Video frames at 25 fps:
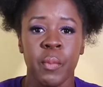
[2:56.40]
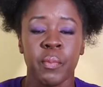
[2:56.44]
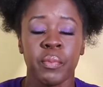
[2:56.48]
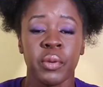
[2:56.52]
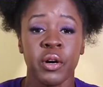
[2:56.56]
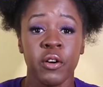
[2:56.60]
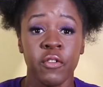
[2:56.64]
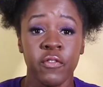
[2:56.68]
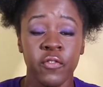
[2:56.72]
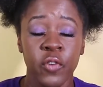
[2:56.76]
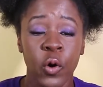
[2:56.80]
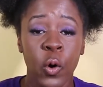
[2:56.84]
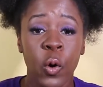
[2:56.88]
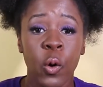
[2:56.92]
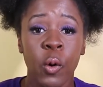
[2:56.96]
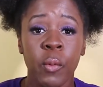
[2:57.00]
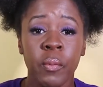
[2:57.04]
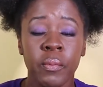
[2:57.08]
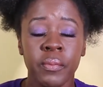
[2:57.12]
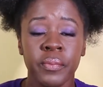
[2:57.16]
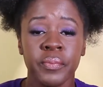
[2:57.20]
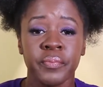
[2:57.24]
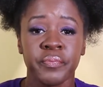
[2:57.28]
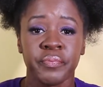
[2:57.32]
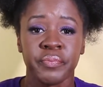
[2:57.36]

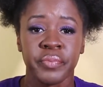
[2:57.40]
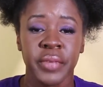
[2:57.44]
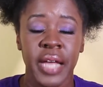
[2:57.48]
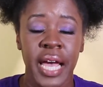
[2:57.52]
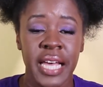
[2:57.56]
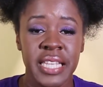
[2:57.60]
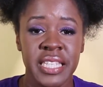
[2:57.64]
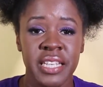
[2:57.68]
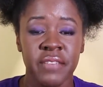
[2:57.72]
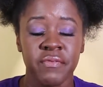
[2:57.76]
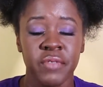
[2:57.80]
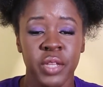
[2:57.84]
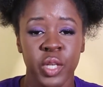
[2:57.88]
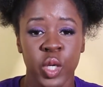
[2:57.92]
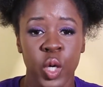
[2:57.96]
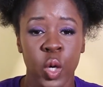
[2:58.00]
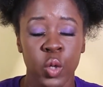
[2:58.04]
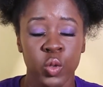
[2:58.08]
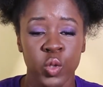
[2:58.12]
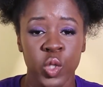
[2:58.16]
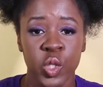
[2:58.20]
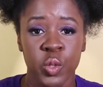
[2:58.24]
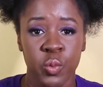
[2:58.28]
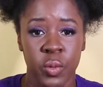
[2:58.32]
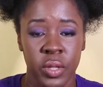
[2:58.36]
perform as if the
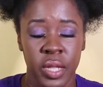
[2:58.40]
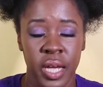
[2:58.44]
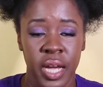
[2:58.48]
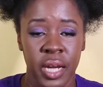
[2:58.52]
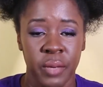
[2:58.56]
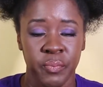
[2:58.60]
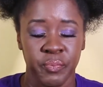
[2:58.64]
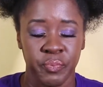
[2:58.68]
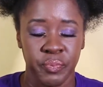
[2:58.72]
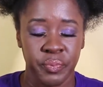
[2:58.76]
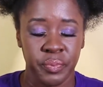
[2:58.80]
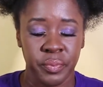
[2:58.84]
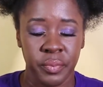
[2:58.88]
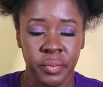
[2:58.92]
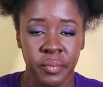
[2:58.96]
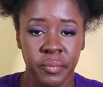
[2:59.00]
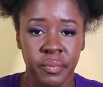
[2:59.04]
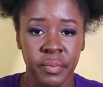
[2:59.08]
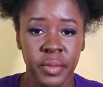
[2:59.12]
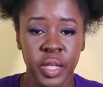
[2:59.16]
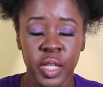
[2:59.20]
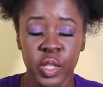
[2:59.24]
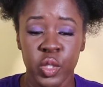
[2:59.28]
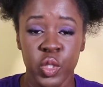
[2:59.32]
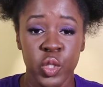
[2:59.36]
coaches were there.
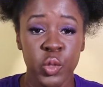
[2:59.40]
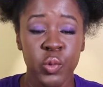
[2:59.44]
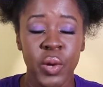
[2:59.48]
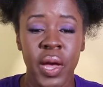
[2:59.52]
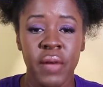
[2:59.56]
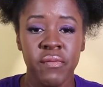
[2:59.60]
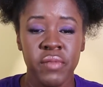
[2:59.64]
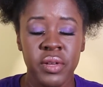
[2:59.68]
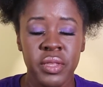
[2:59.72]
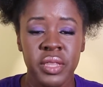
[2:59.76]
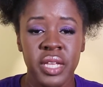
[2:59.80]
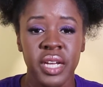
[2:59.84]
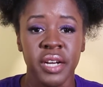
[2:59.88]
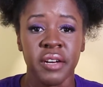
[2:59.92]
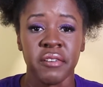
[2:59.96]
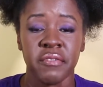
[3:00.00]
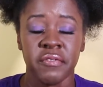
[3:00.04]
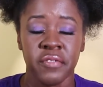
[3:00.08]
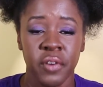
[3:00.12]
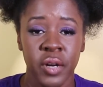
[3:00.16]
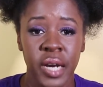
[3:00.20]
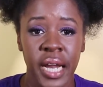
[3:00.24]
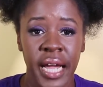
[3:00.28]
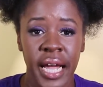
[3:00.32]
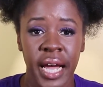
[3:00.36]
Do everything
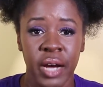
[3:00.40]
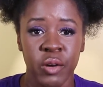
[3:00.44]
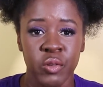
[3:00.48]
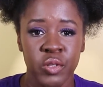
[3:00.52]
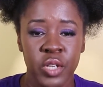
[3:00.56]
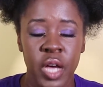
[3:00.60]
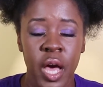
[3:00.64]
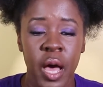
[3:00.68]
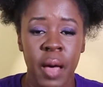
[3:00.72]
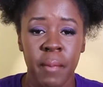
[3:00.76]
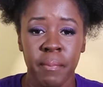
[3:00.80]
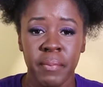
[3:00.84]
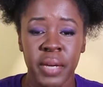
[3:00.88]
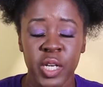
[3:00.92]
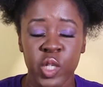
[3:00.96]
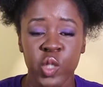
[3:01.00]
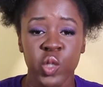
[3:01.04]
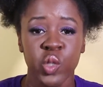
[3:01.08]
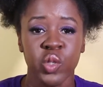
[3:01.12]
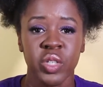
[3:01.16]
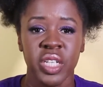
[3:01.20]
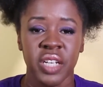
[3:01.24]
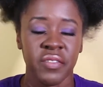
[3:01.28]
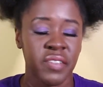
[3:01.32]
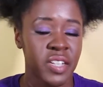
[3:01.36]
full out. Make
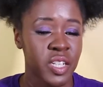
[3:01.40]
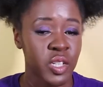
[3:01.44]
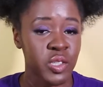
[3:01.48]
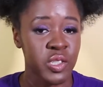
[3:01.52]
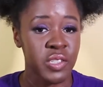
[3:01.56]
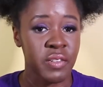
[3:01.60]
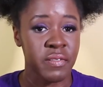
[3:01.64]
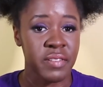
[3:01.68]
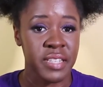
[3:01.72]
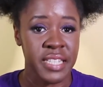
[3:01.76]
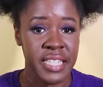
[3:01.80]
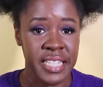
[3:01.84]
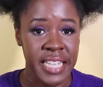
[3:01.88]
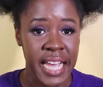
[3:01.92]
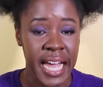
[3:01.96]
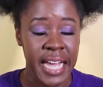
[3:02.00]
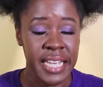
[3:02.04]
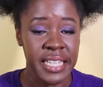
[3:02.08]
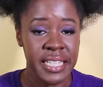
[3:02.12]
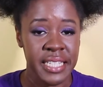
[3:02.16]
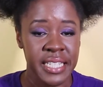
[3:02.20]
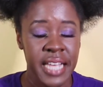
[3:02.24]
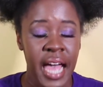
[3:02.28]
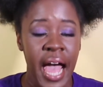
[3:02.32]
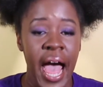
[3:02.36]
sure you're giving lots of
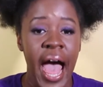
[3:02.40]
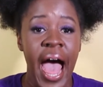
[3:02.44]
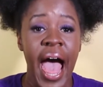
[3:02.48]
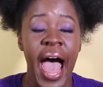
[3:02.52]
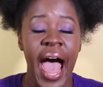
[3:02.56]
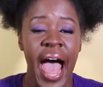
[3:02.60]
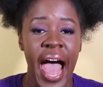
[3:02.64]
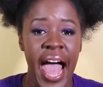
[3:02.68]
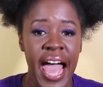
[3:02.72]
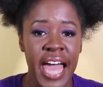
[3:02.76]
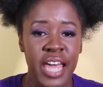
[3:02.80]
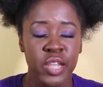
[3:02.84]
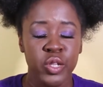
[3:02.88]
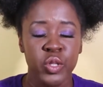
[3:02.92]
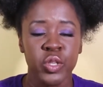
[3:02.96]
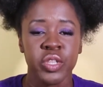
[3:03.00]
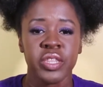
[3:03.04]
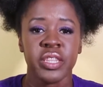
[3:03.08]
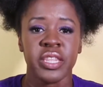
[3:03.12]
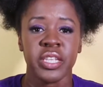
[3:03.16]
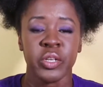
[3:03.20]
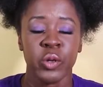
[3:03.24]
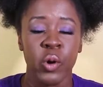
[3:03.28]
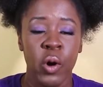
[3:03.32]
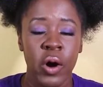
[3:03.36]
sass and
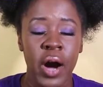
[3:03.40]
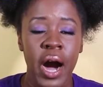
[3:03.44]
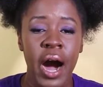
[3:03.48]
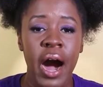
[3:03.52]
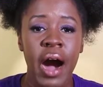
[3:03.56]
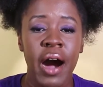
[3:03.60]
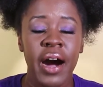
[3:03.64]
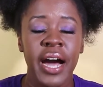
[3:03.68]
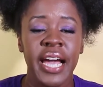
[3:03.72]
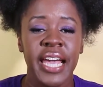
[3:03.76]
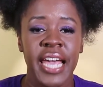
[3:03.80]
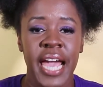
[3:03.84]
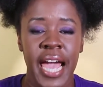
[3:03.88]
your high